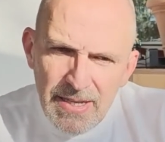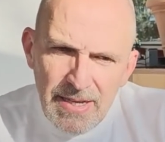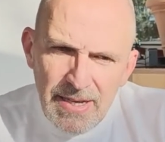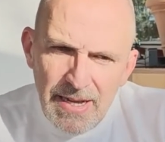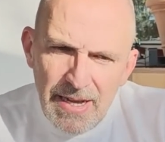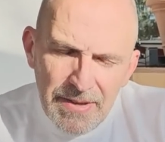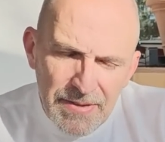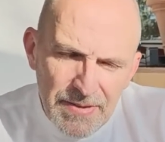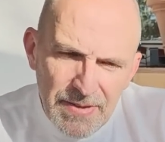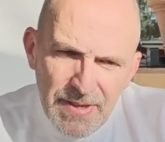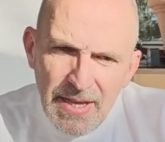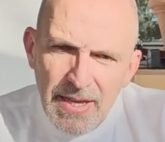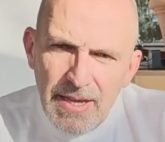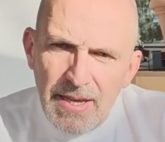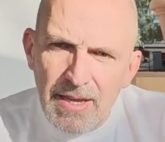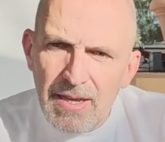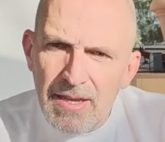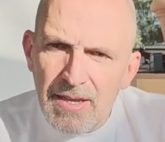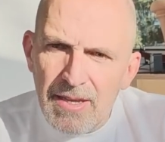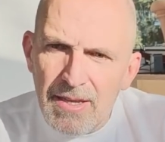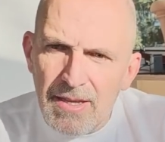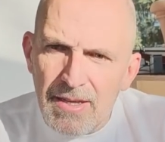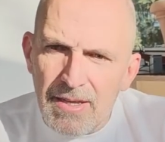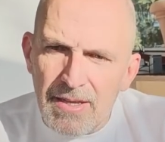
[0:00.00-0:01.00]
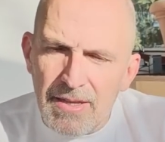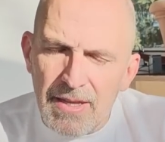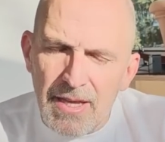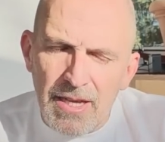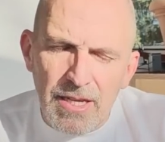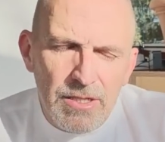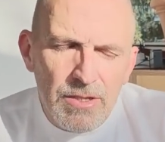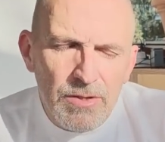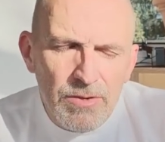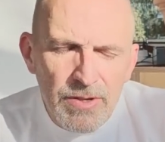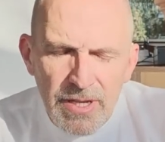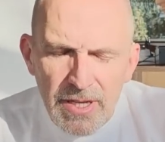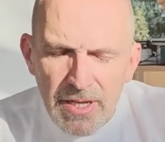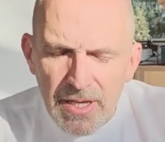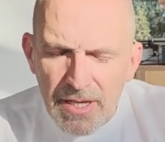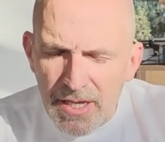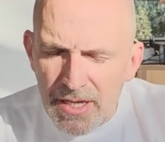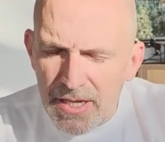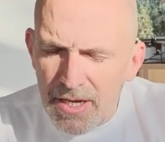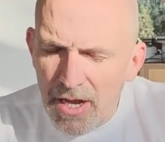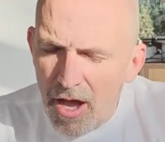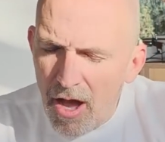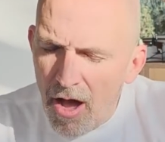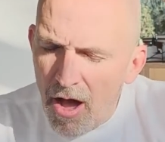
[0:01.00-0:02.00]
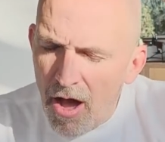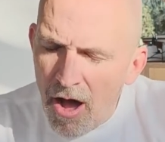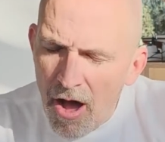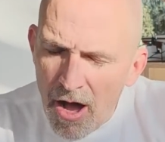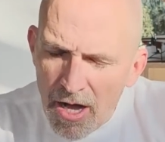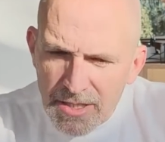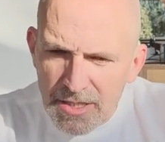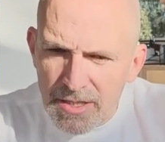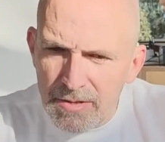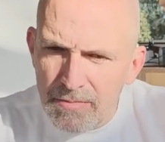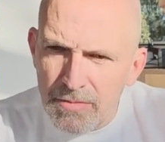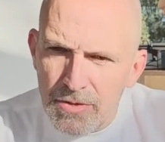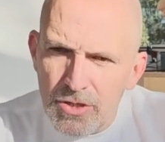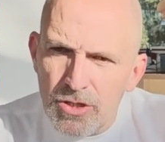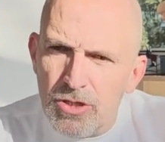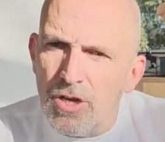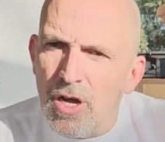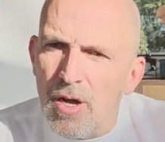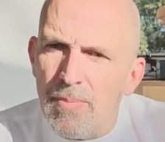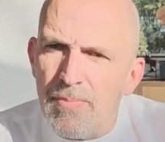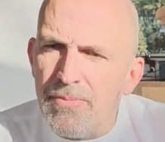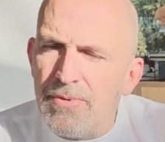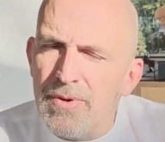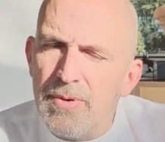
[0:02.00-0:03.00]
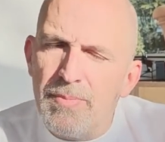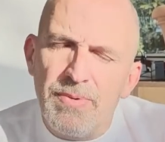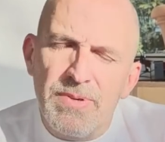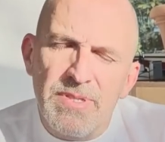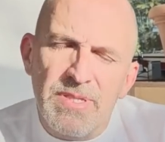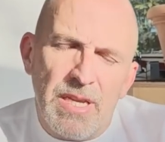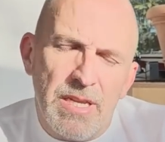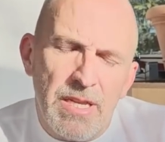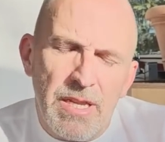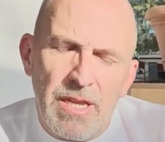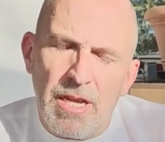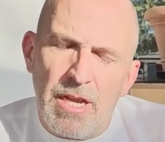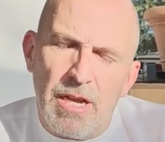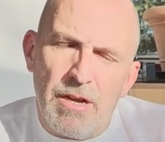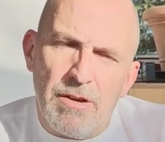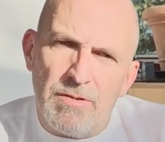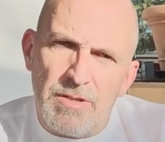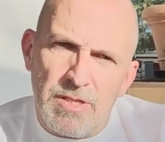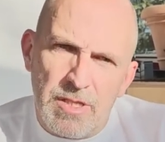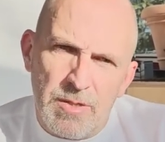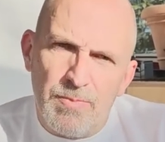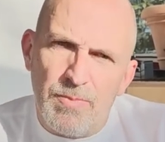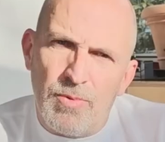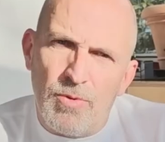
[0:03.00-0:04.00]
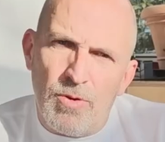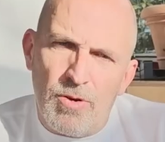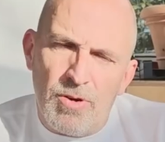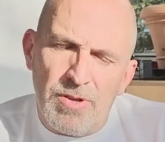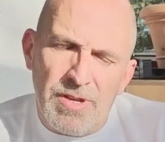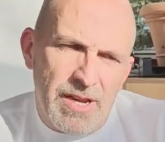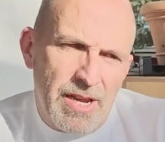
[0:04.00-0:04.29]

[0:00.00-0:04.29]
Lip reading: I think they're doing an awesome job representing our sport,